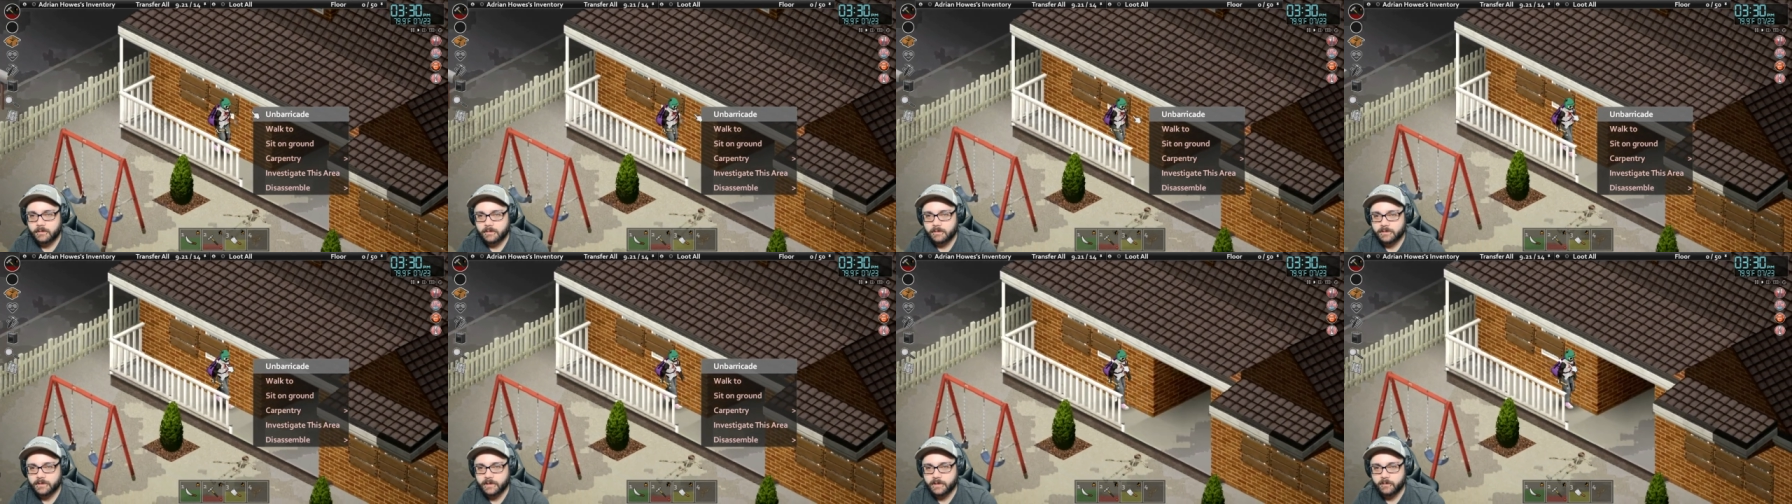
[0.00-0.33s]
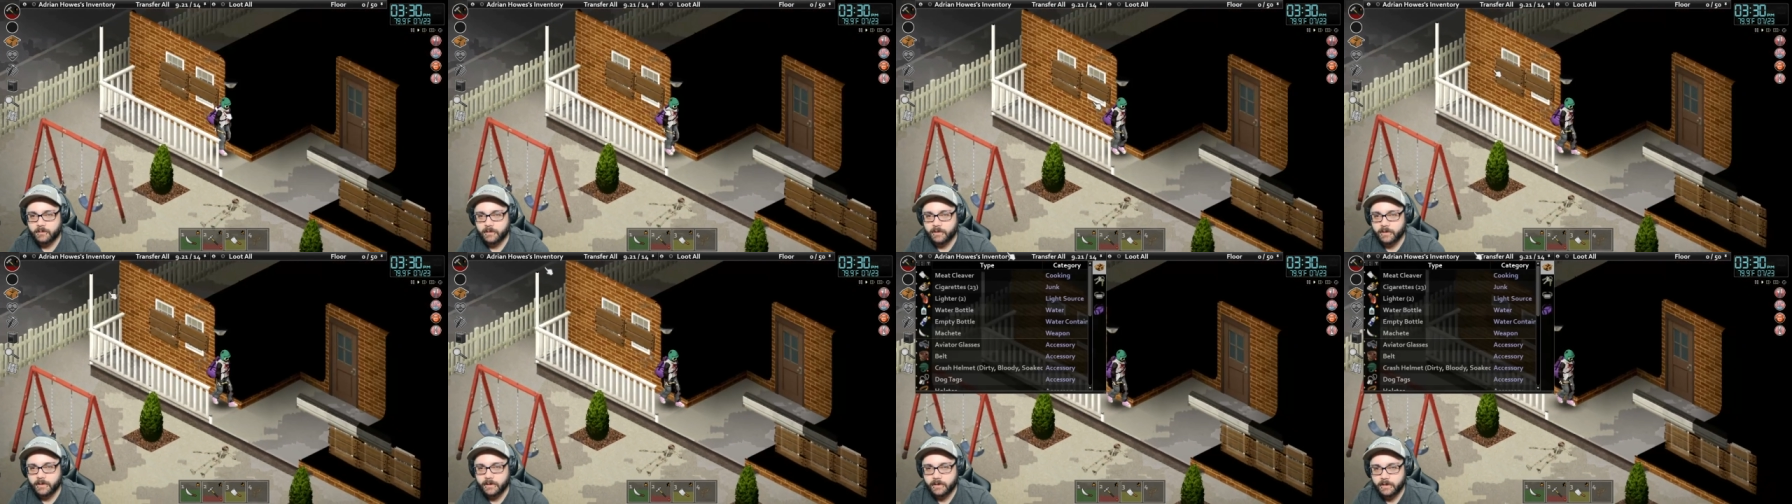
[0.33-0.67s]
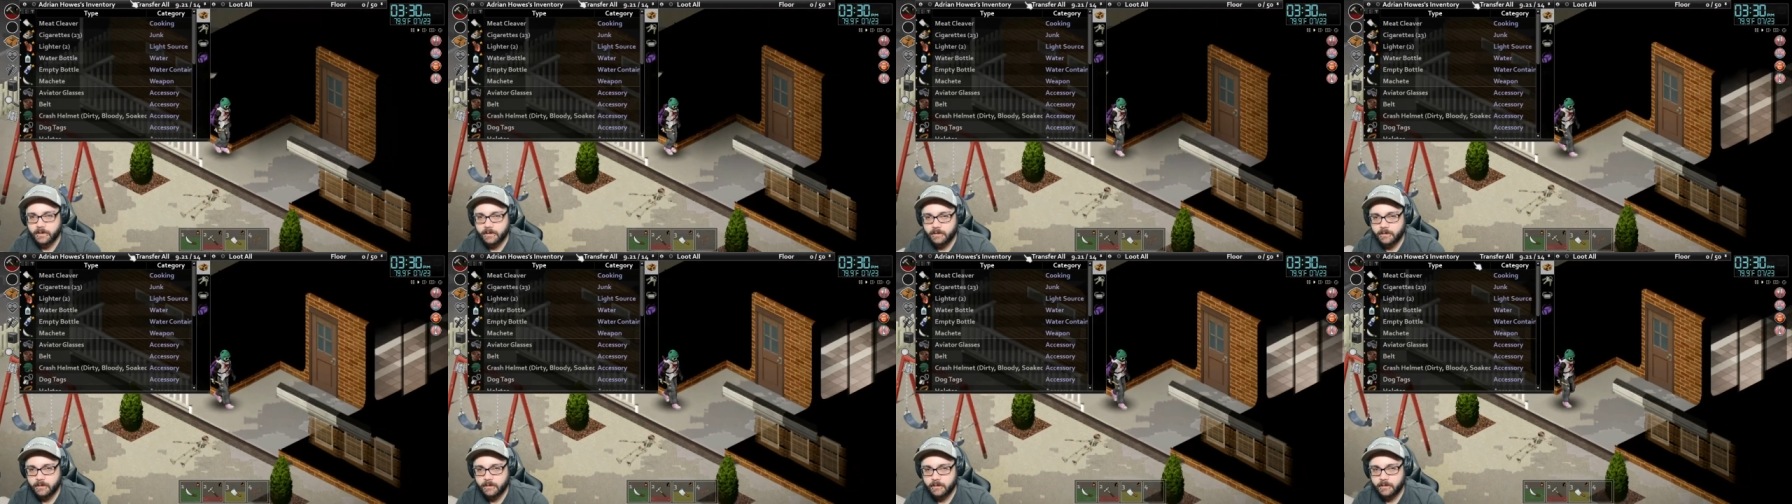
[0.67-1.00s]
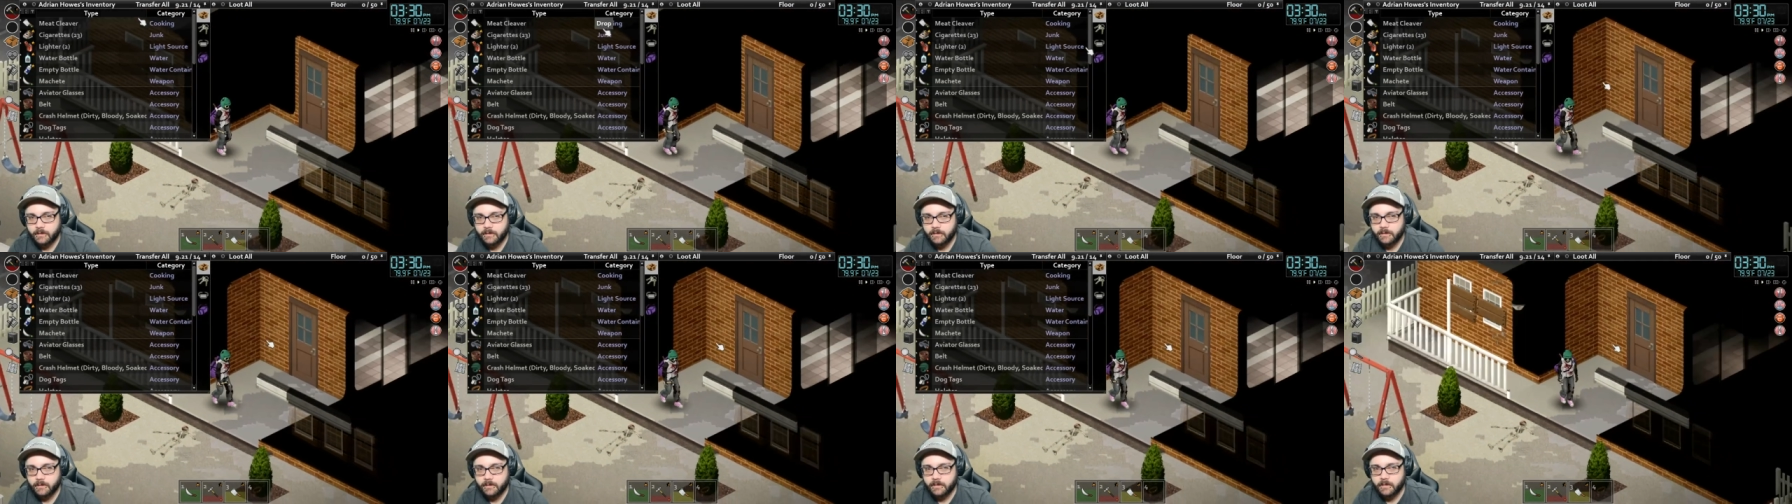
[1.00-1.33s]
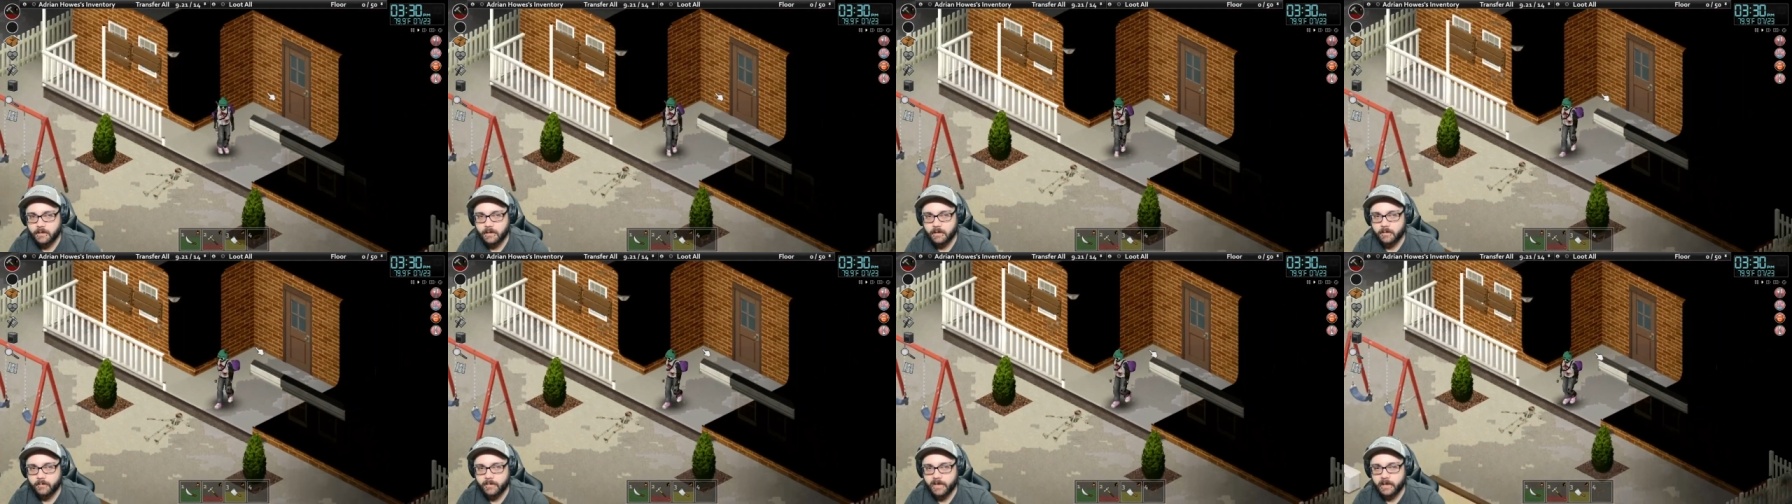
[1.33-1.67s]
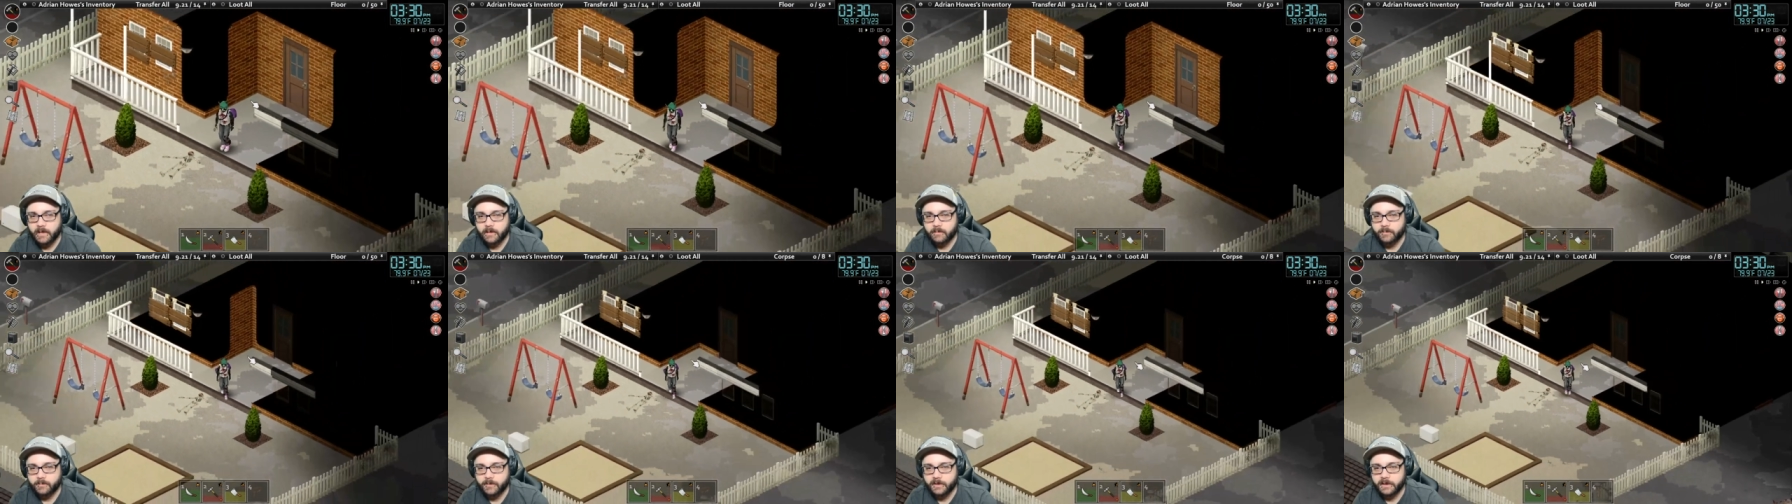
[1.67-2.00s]
That one done? No, I'm out
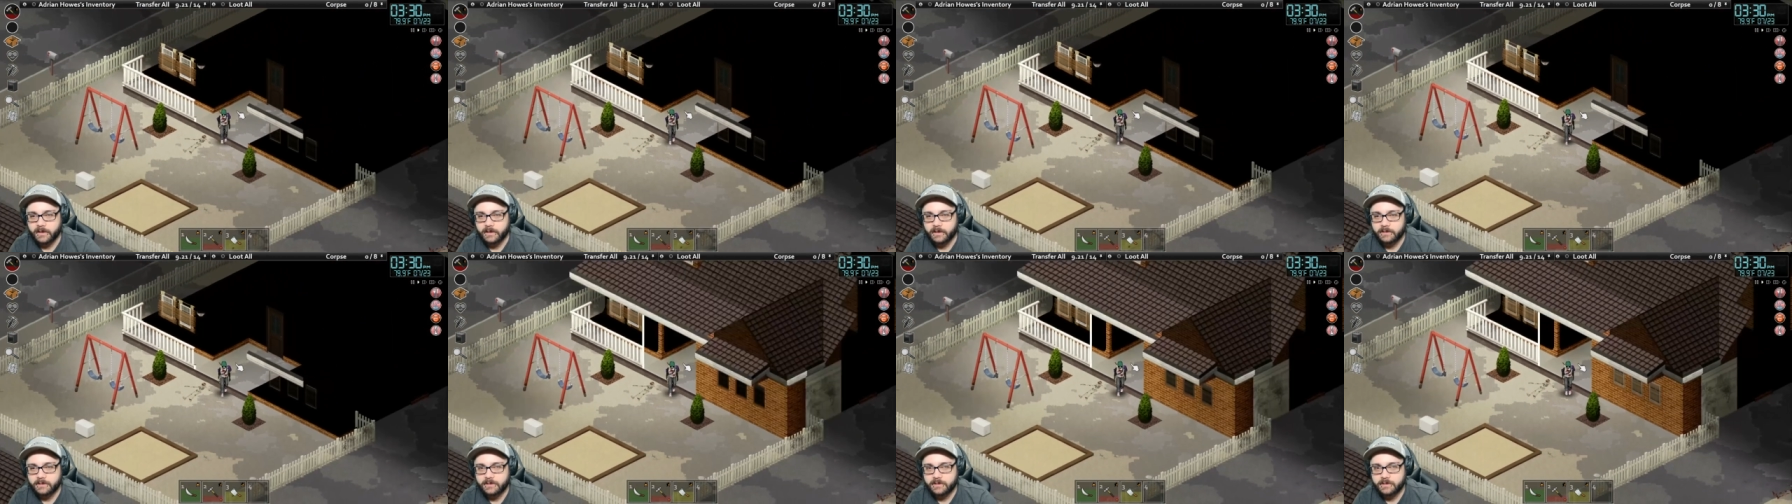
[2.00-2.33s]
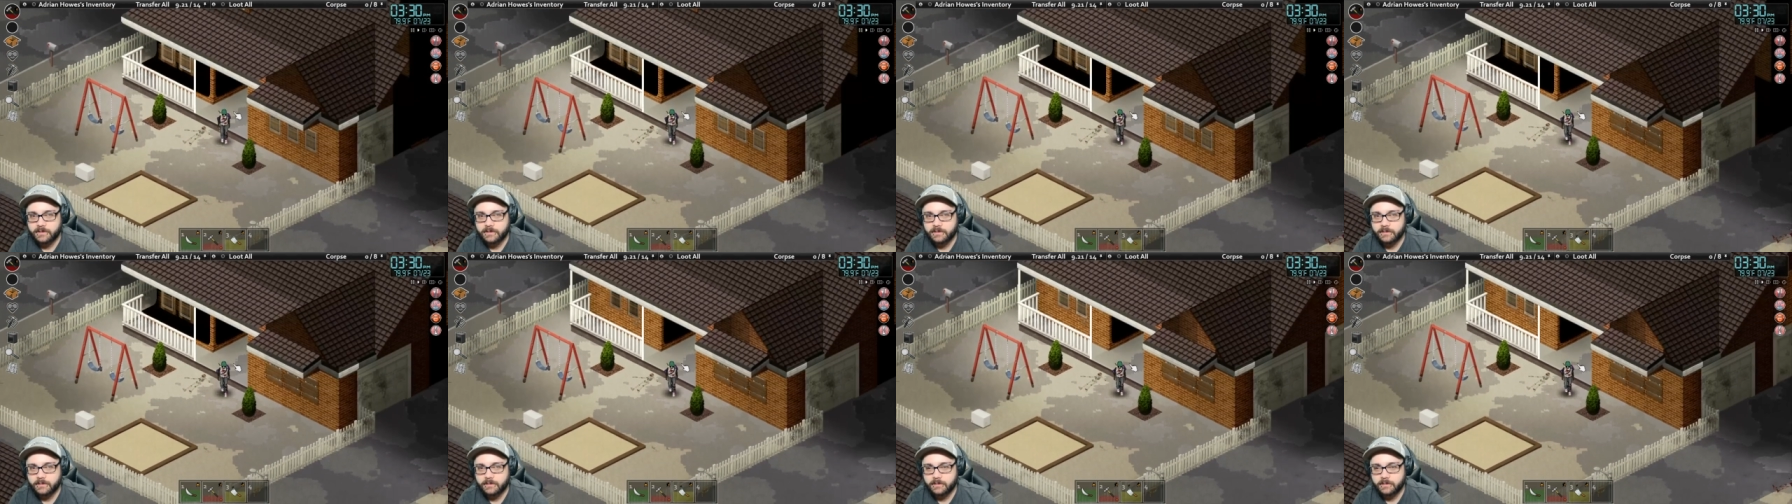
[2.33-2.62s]
of planks.